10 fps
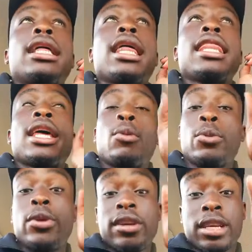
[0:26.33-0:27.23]
than what
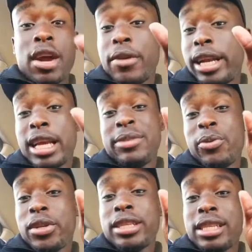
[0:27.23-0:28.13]
we're currently
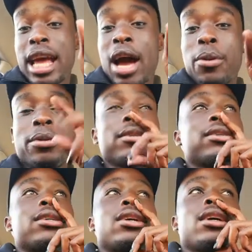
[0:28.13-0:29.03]
experiencing now,
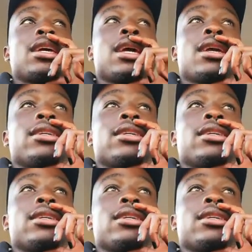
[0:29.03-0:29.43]
okay?